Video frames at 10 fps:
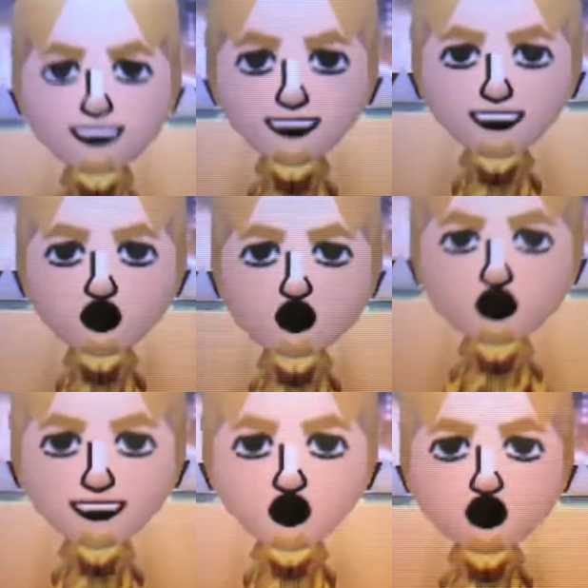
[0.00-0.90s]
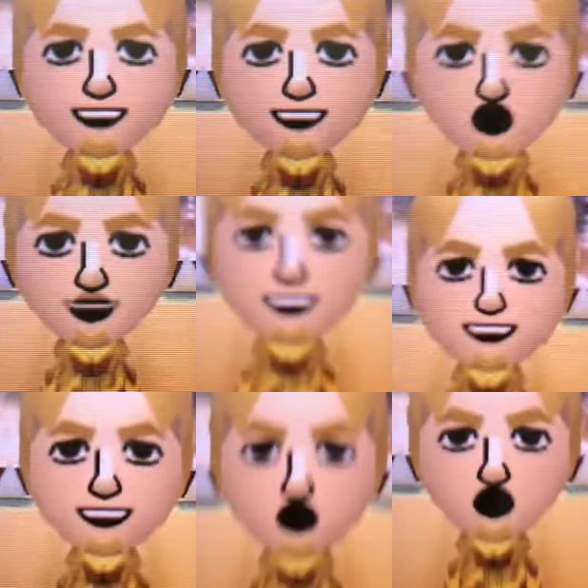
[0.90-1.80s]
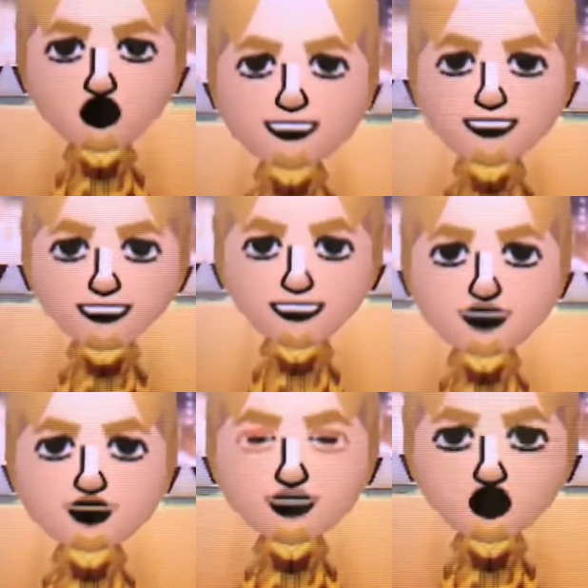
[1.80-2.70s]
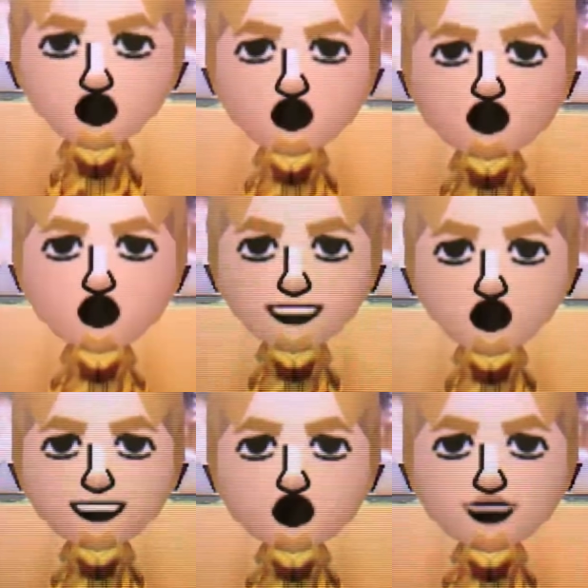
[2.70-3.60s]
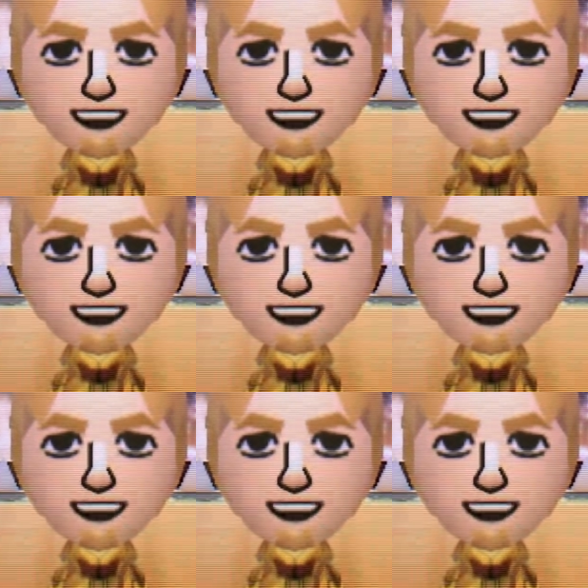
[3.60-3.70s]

Or you maybe, my girlfriend, or maybe that's just what everyone else thinks.